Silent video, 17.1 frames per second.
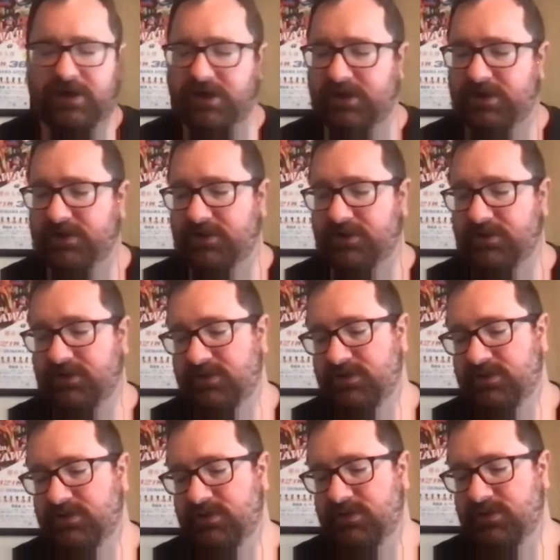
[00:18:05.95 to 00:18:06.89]
and
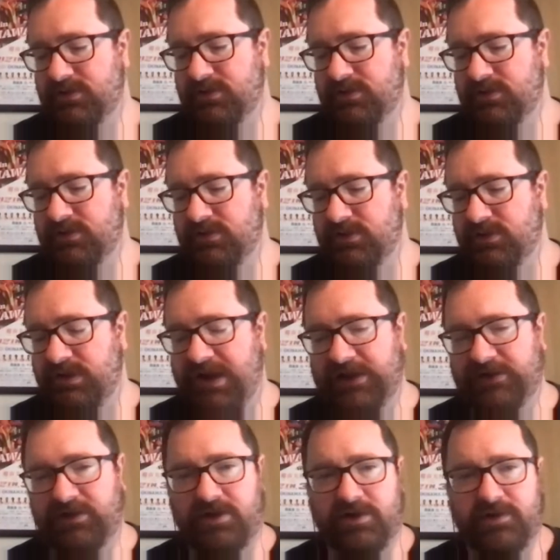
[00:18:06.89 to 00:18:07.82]

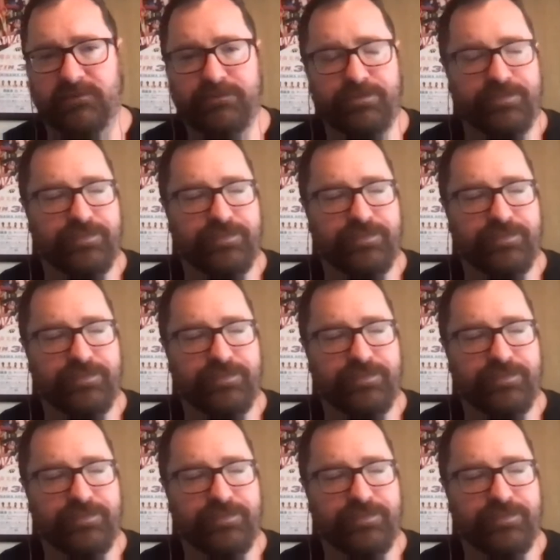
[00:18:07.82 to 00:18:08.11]
Aguilar.